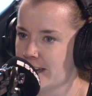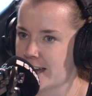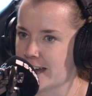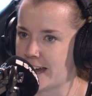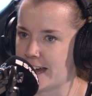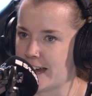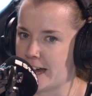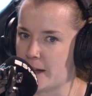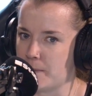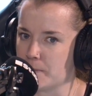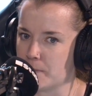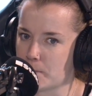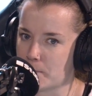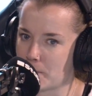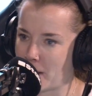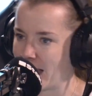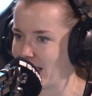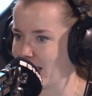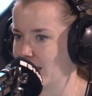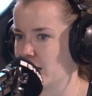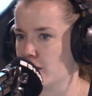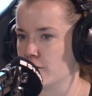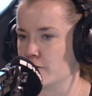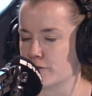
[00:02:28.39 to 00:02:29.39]

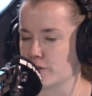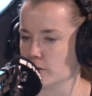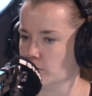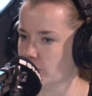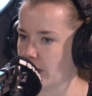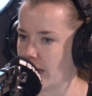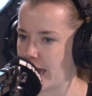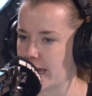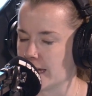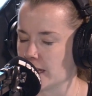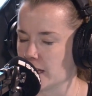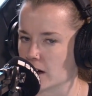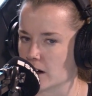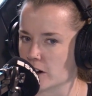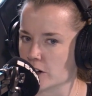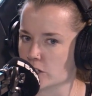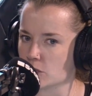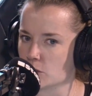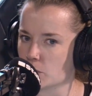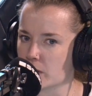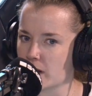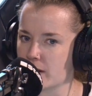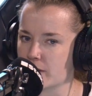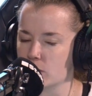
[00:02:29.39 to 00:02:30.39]
bang it in from 8
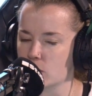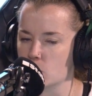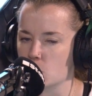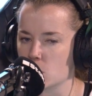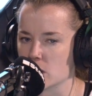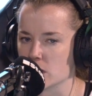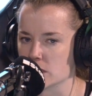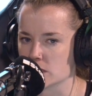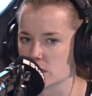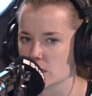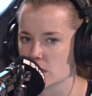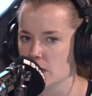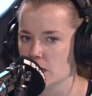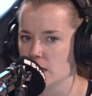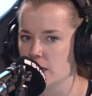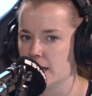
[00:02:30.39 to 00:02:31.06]
yards or whatever it was.